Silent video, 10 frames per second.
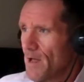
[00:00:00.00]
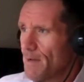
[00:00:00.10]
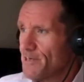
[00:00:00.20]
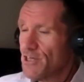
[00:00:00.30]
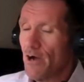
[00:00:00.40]

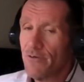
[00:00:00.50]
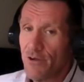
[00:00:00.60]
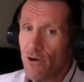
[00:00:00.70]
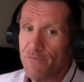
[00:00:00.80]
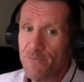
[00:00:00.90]
It's
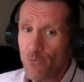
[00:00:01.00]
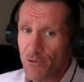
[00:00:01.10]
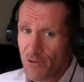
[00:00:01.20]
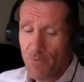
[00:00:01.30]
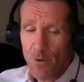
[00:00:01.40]
only offered for
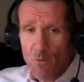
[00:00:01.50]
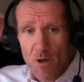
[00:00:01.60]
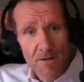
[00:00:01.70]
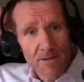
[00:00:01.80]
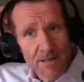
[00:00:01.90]
the diploma.